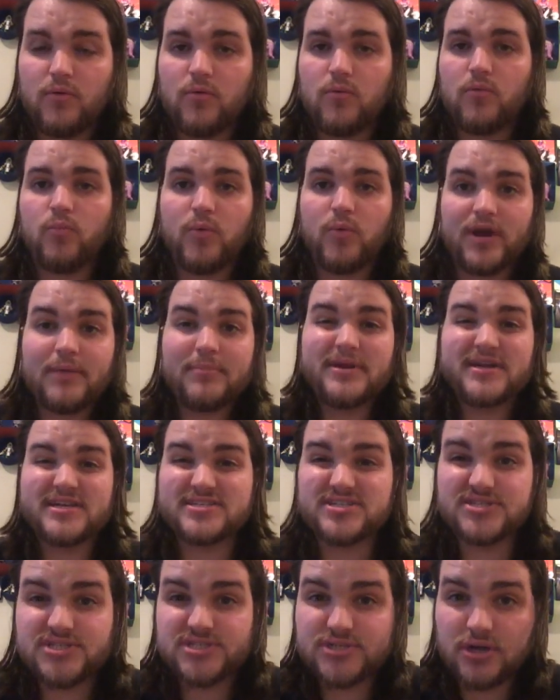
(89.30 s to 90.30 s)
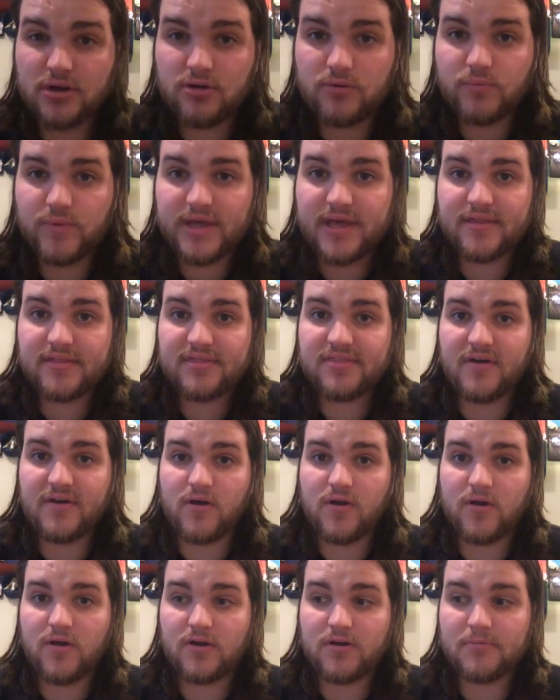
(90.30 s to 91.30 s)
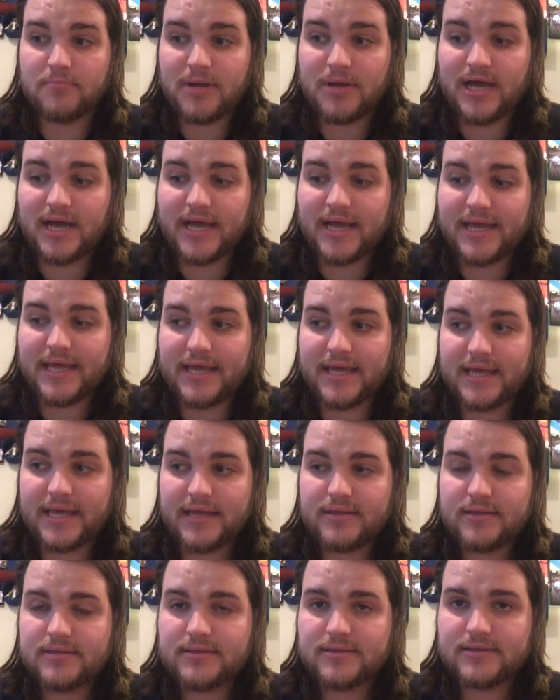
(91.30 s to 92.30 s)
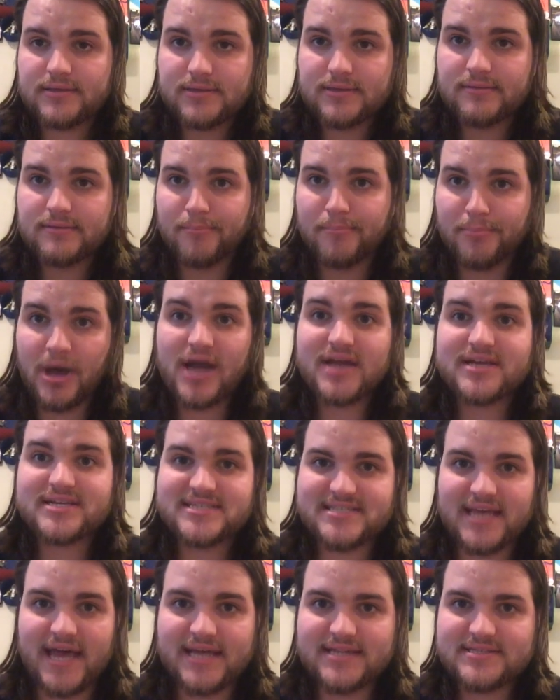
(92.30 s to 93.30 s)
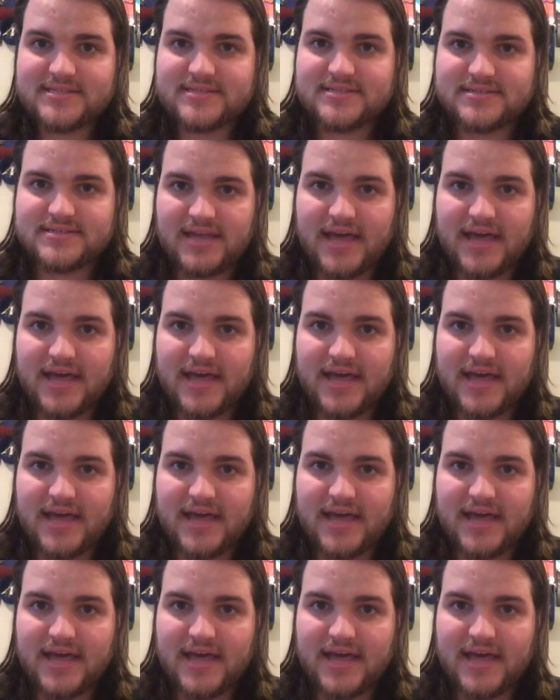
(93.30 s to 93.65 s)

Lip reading: what I'm gonna start with are my box sets.